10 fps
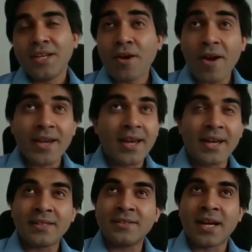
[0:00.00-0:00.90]
No,
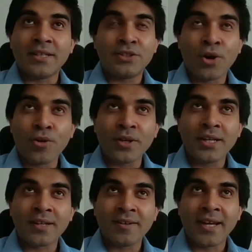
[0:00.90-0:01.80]
I
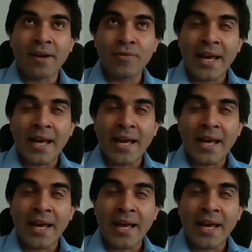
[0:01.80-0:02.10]
totally agree.